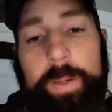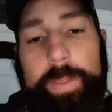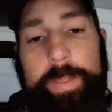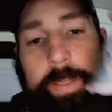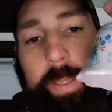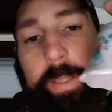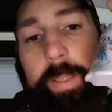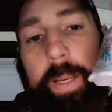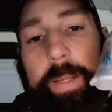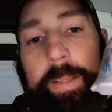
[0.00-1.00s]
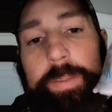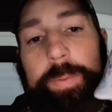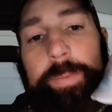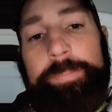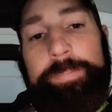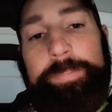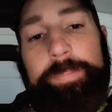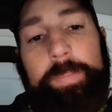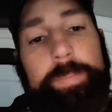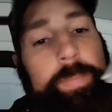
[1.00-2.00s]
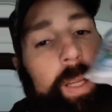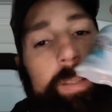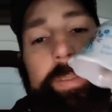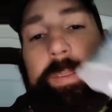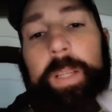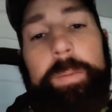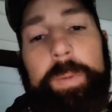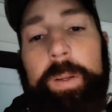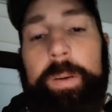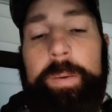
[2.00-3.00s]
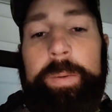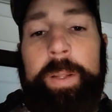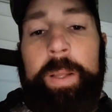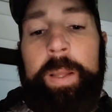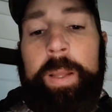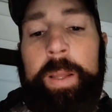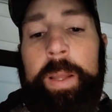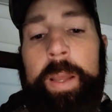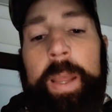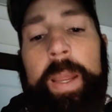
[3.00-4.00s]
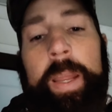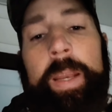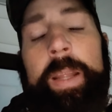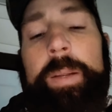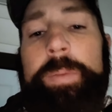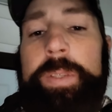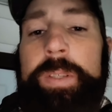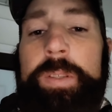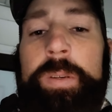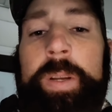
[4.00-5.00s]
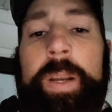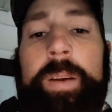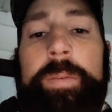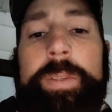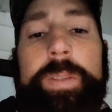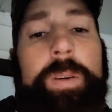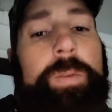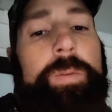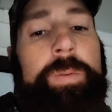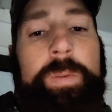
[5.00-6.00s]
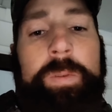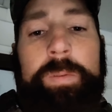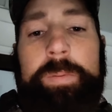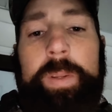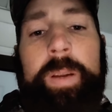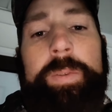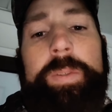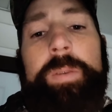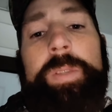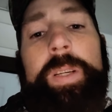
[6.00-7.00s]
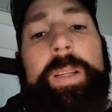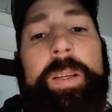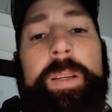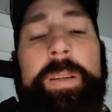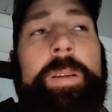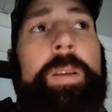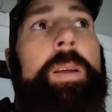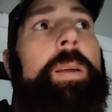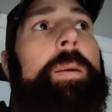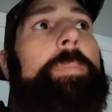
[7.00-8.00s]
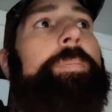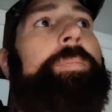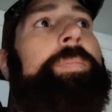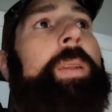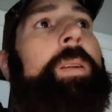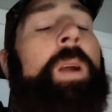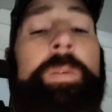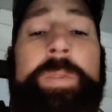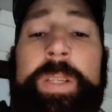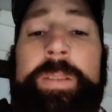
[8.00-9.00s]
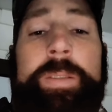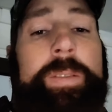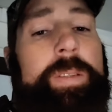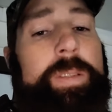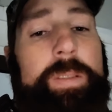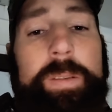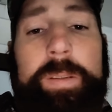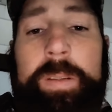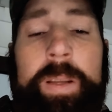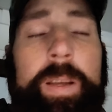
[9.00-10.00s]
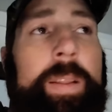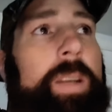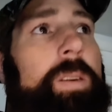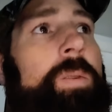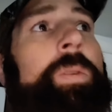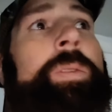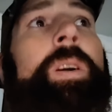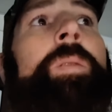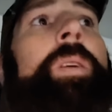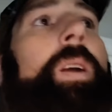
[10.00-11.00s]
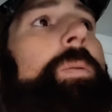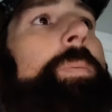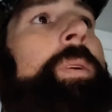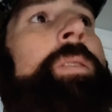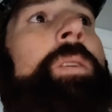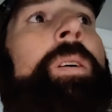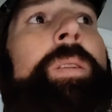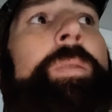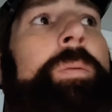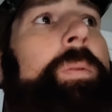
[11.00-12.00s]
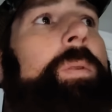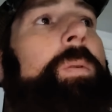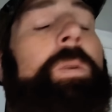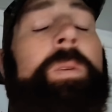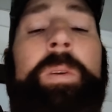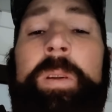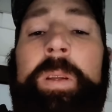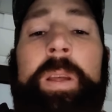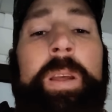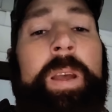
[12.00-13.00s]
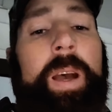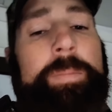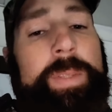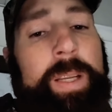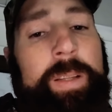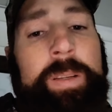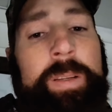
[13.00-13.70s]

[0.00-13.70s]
folks. It looked like this one, not the same color. And he was just doing it ever so gently. Y'all, Jesus is, that door is already open. He's already through the door. I'm telling